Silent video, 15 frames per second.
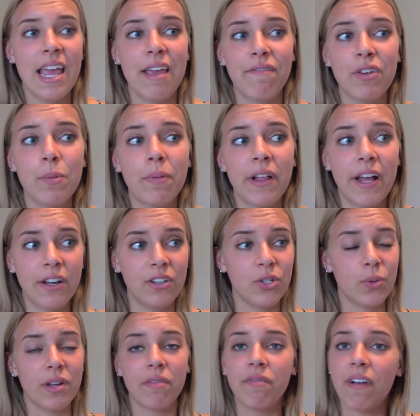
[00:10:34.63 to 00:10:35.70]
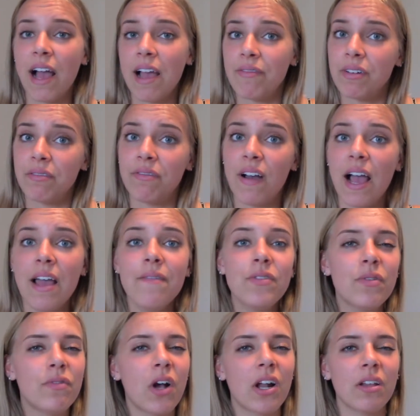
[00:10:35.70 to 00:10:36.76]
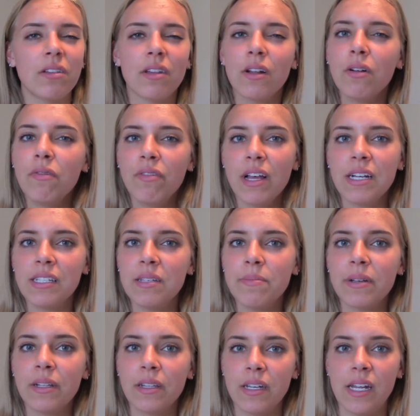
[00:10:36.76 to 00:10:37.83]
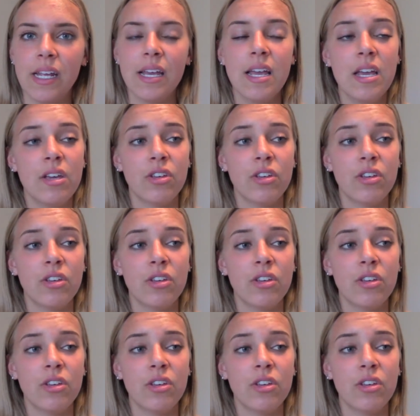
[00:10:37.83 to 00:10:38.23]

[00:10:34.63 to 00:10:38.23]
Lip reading: If you plan on doing 5 and 5, you've got a little flexibility.